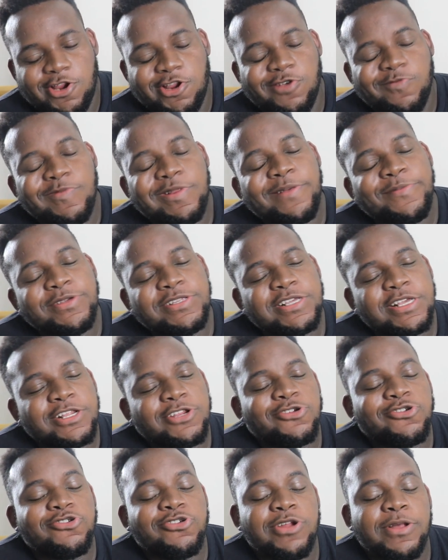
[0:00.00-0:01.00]
No, let me see.
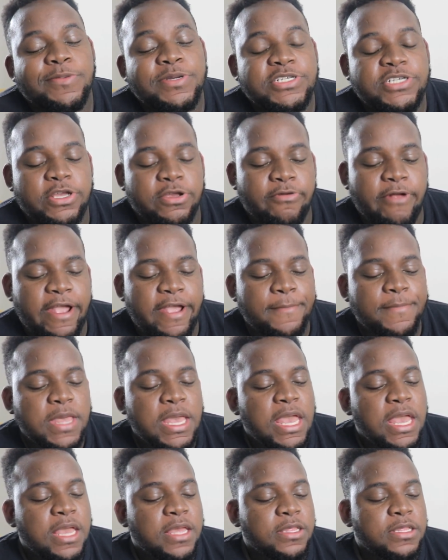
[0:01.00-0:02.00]
No, no, let me show you, right?
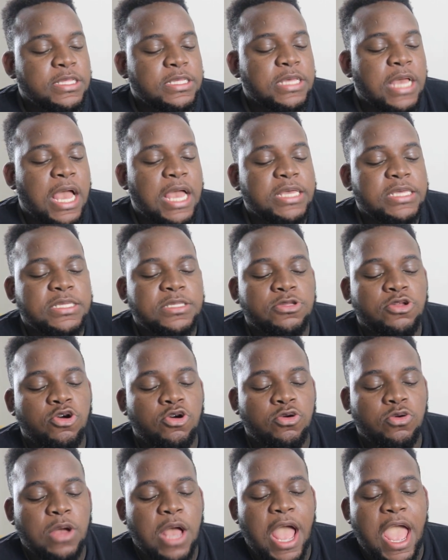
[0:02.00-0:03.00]
I
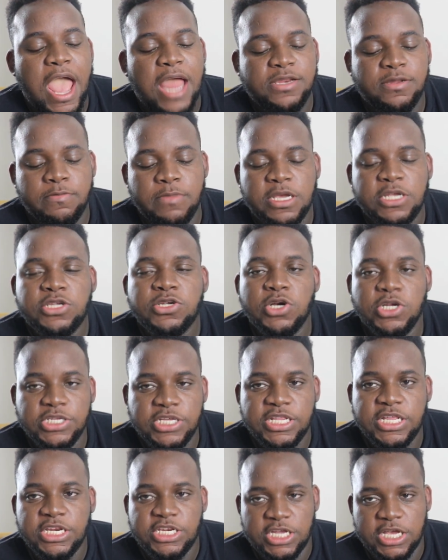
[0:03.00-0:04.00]
no, I had to make sure
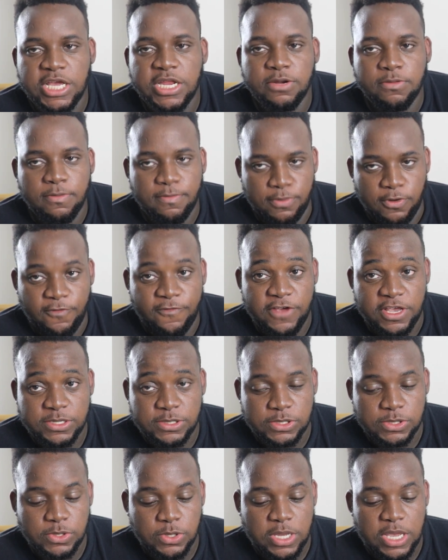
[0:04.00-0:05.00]
DDG and Blueface
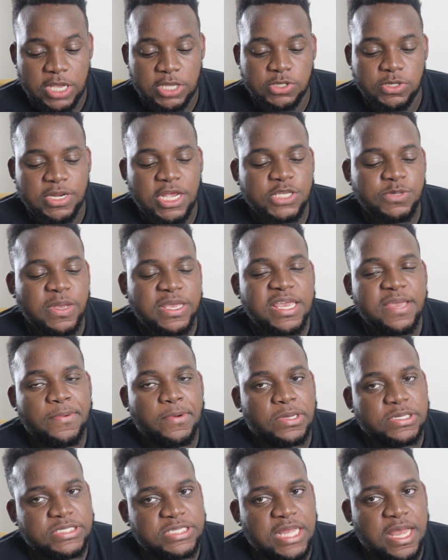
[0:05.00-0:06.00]
was okay, so that's why I keep
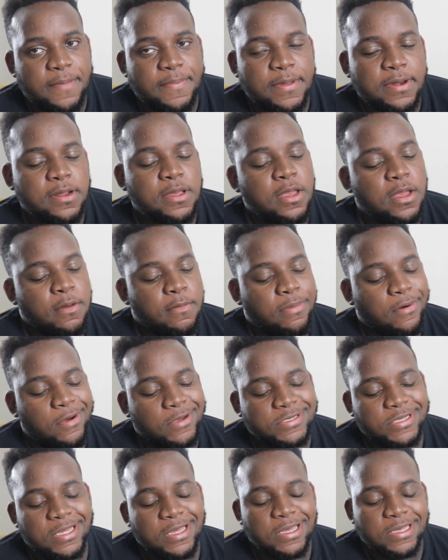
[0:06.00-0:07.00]
on stopping,
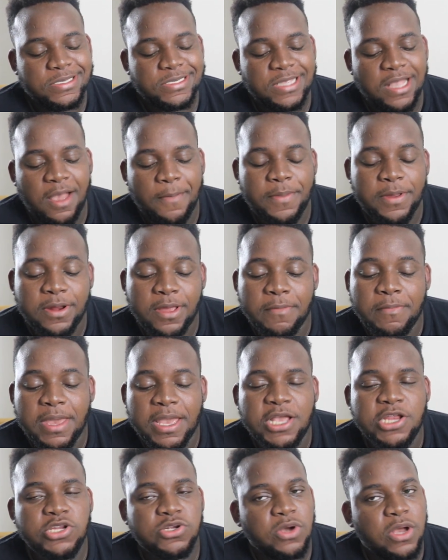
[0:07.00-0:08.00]
pausing, stopping, and
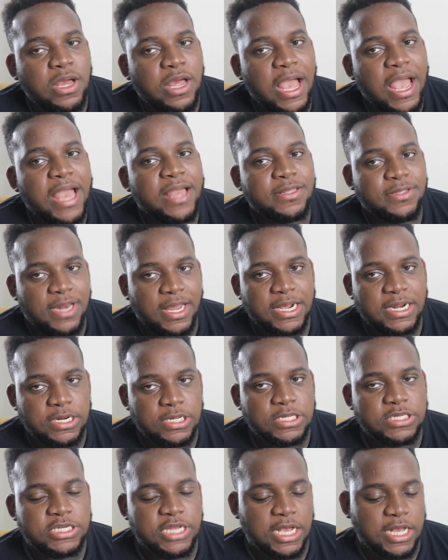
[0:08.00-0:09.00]
making sure I had like
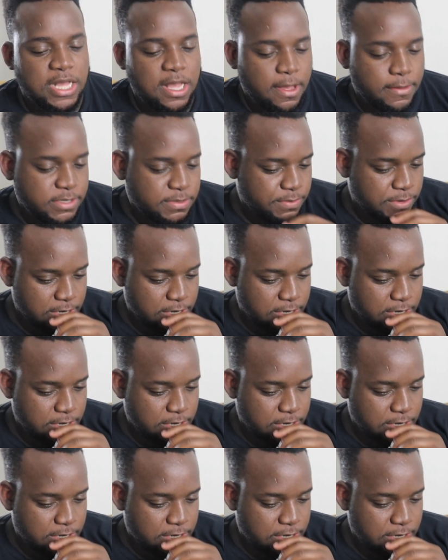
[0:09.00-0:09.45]
little checkups.